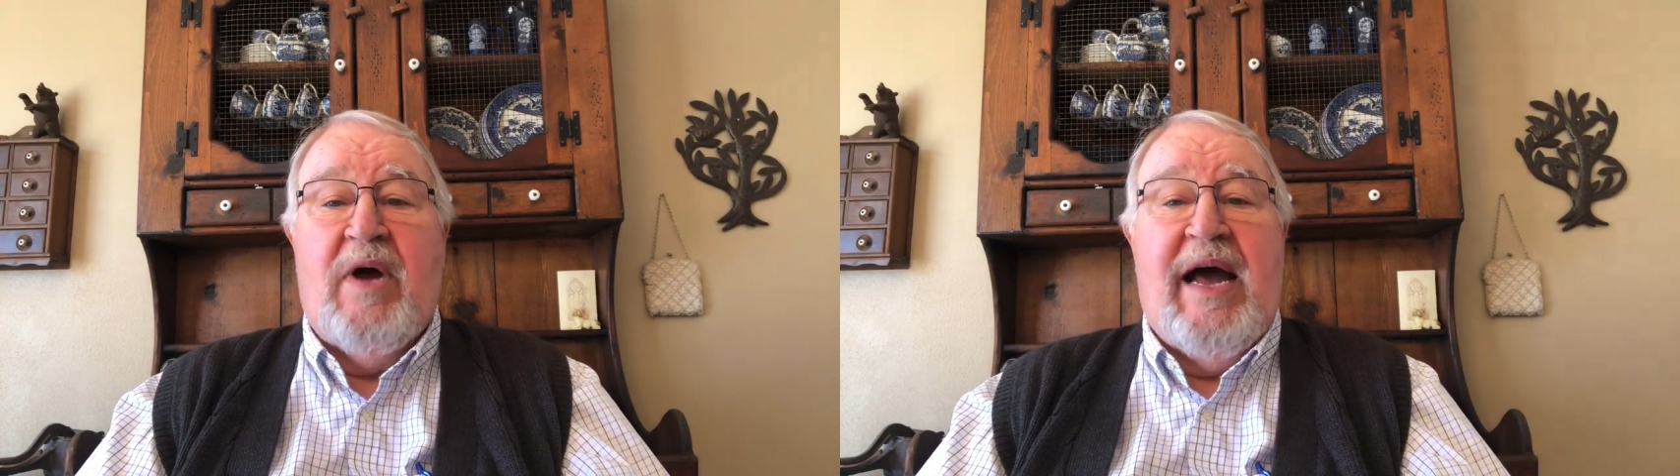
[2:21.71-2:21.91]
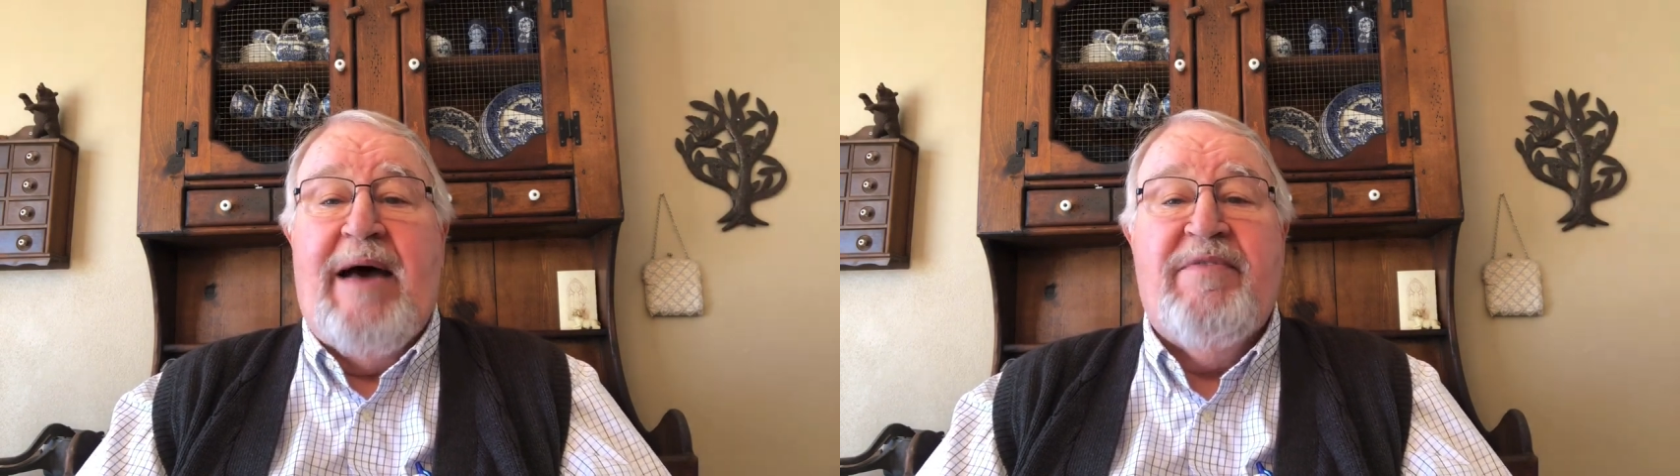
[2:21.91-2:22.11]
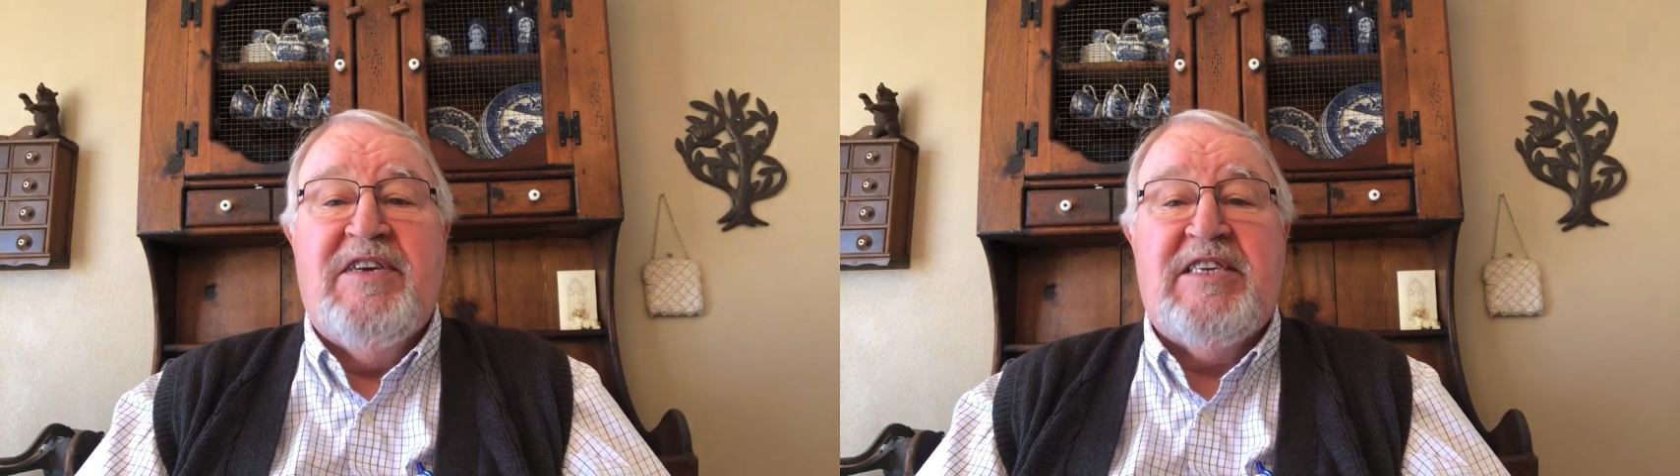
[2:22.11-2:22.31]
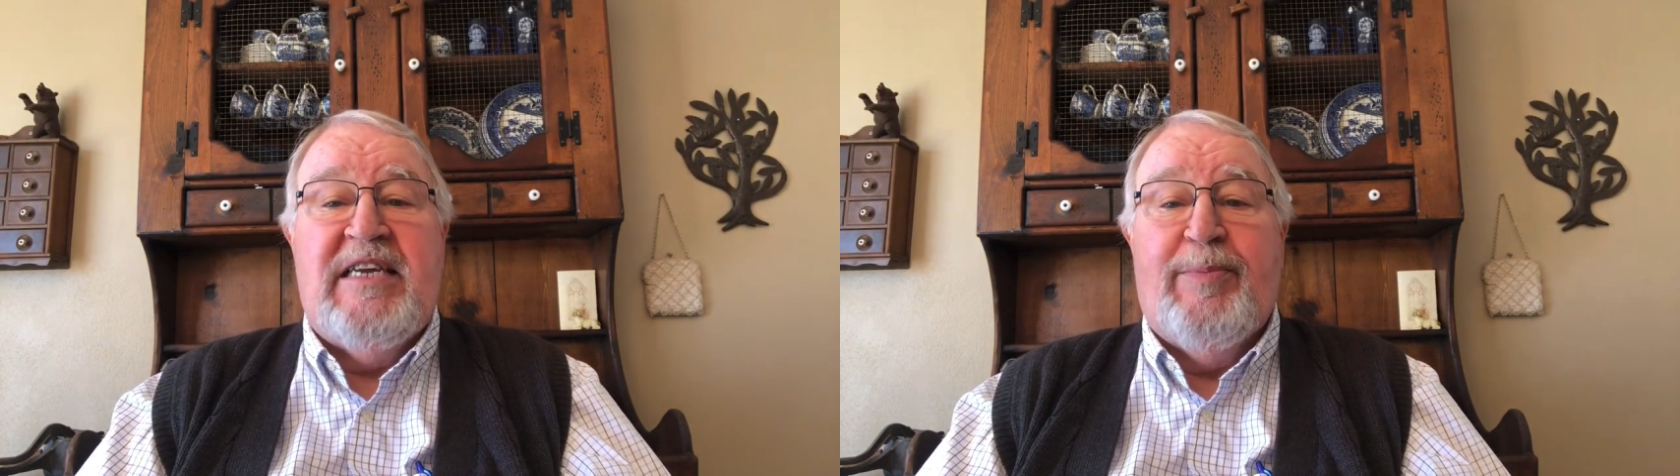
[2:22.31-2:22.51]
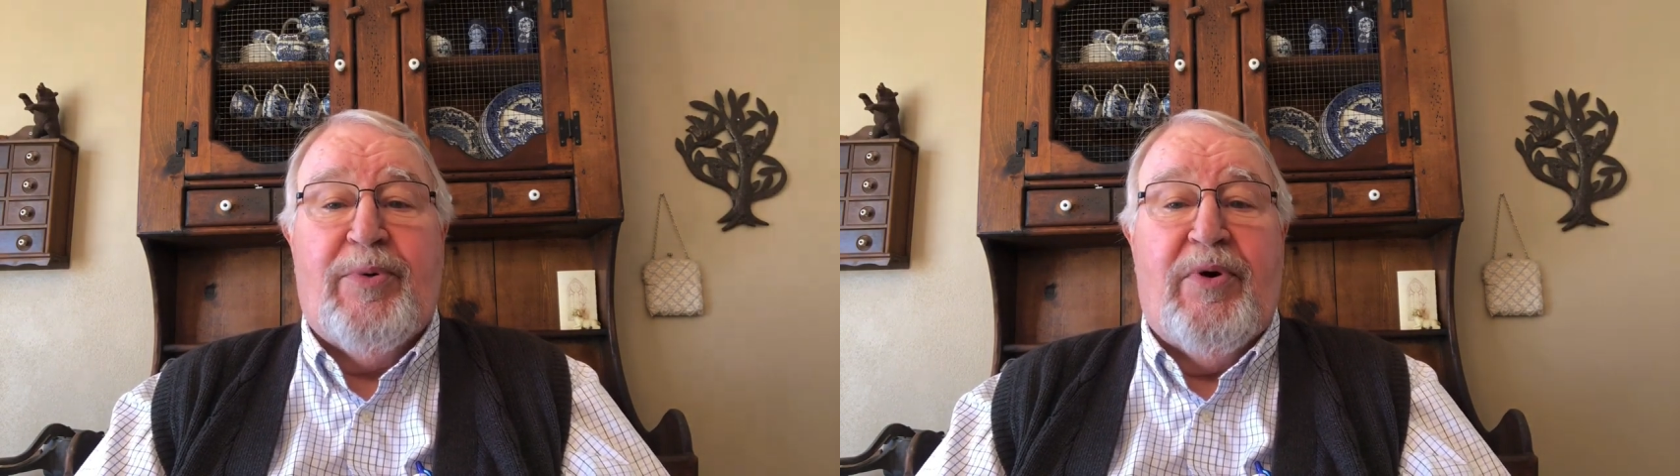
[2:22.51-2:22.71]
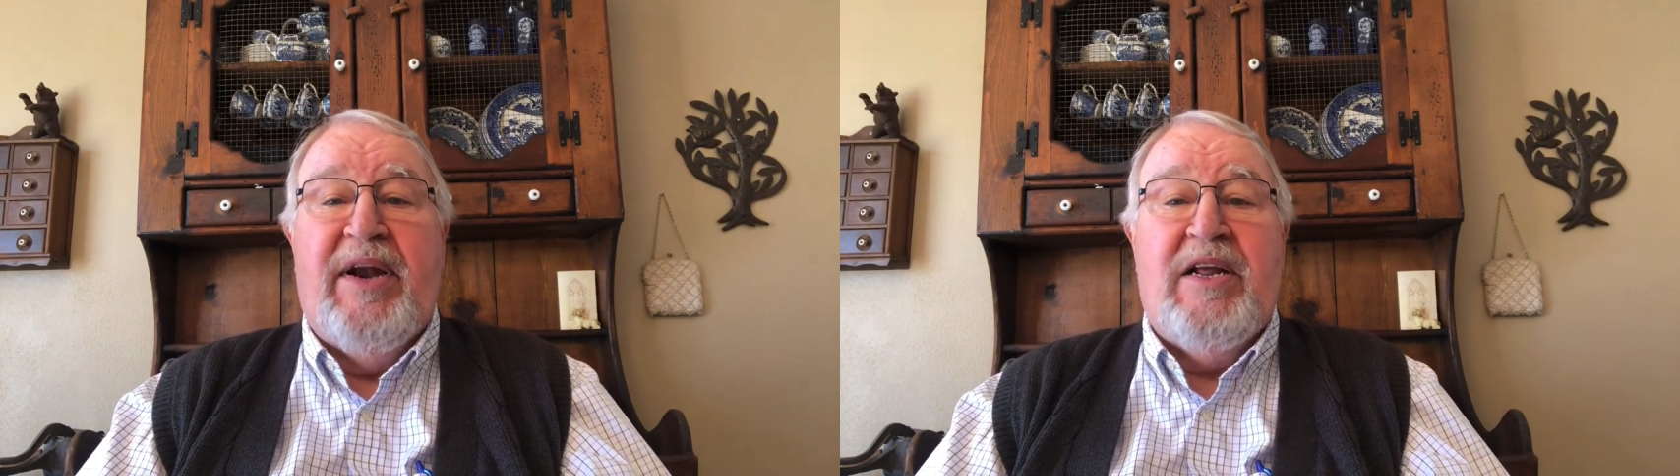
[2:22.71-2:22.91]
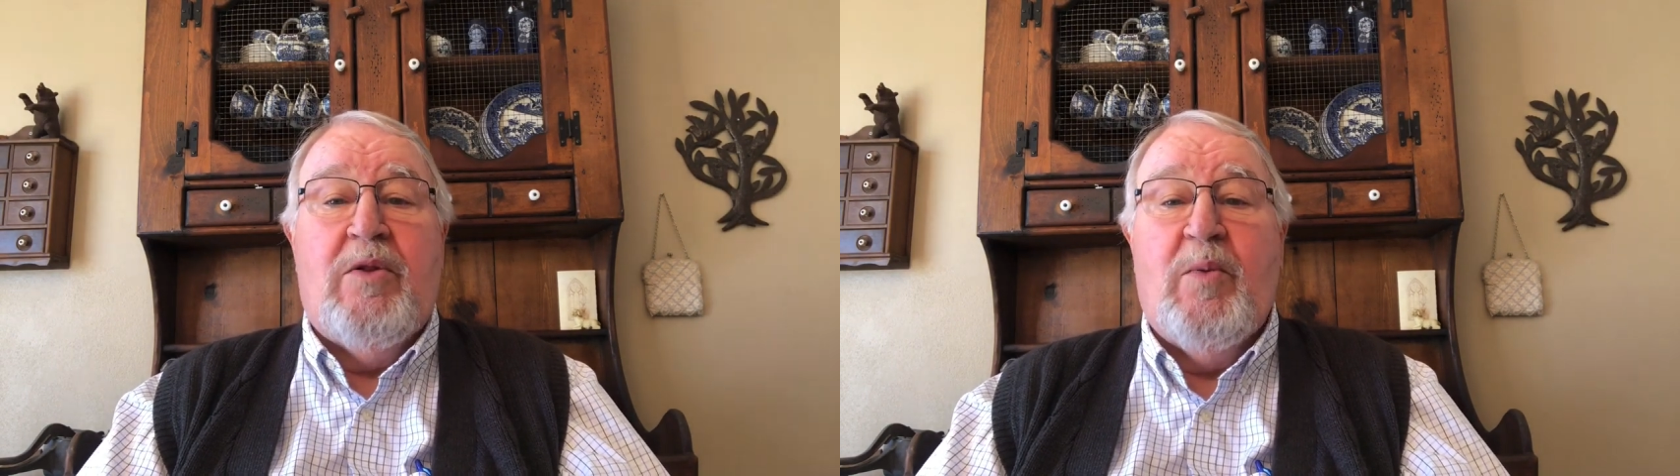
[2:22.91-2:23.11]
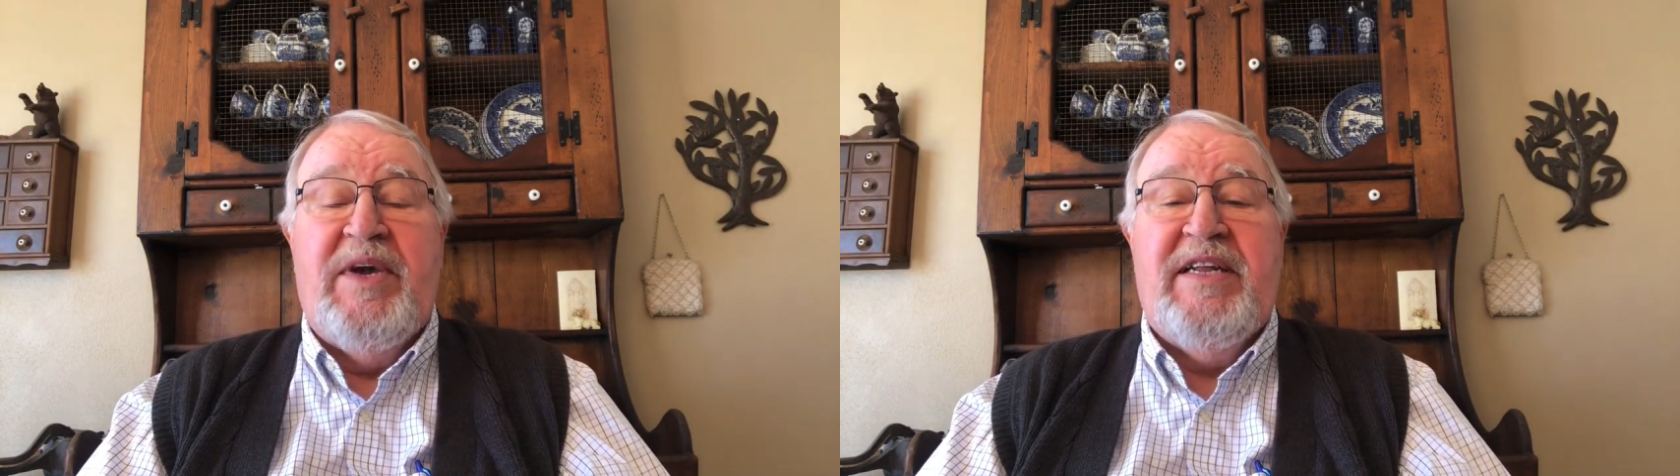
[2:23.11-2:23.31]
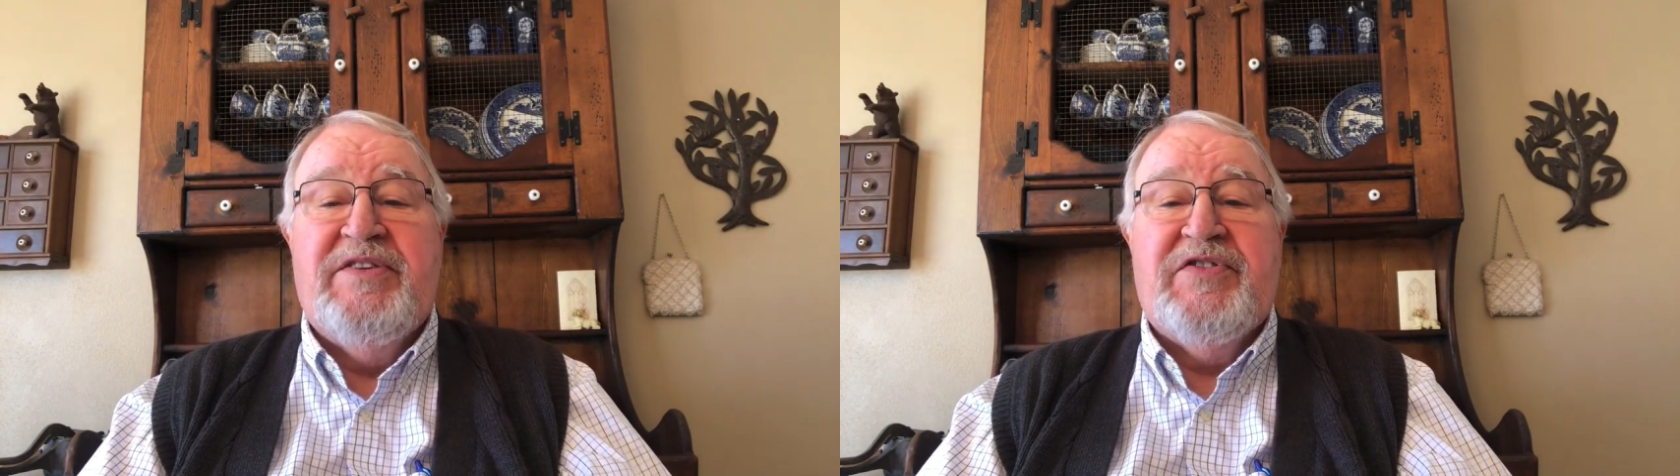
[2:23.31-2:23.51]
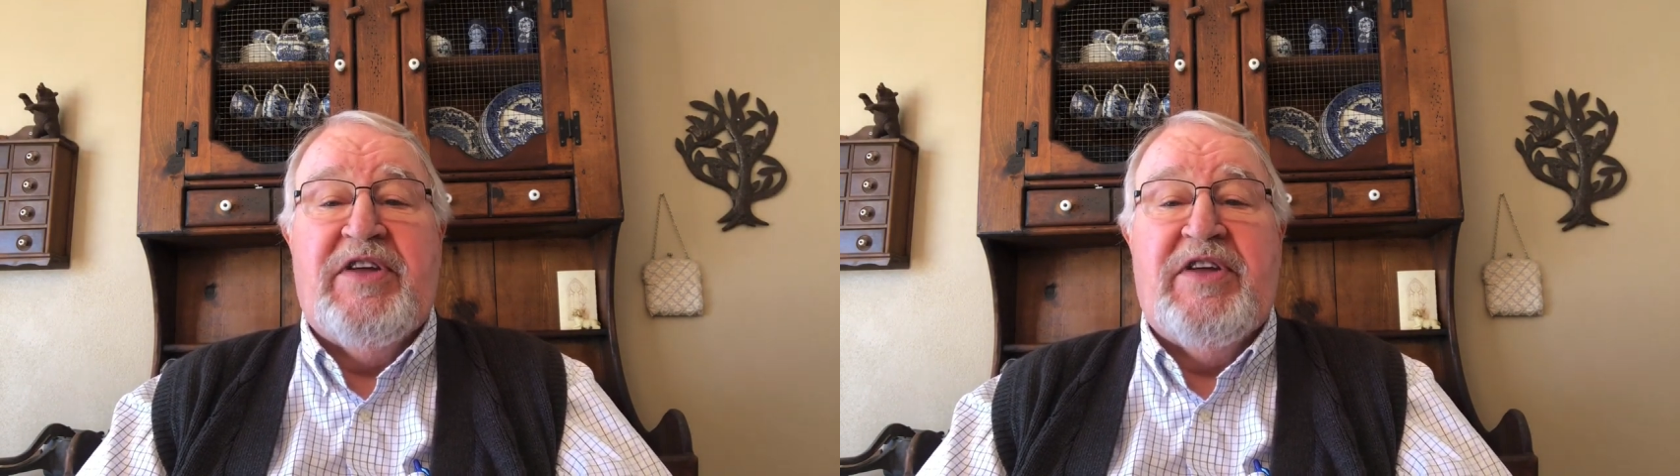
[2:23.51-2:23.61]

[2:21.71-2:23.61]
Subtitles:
obviously perennial weeds